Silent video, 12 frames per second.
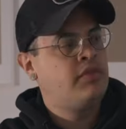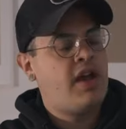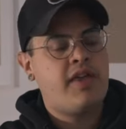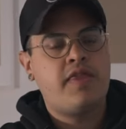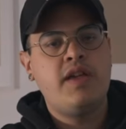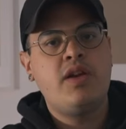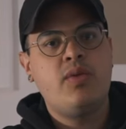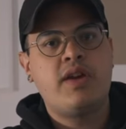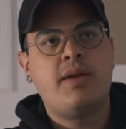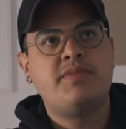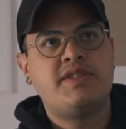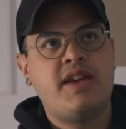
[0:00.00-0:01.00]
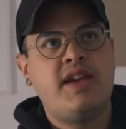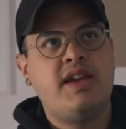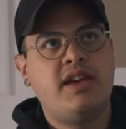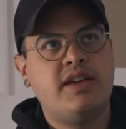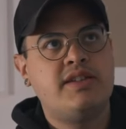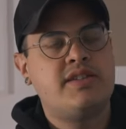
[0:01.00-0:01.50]
I think what I'm saying
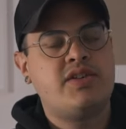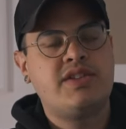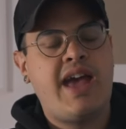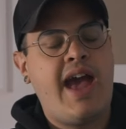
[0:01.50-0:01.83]
is there's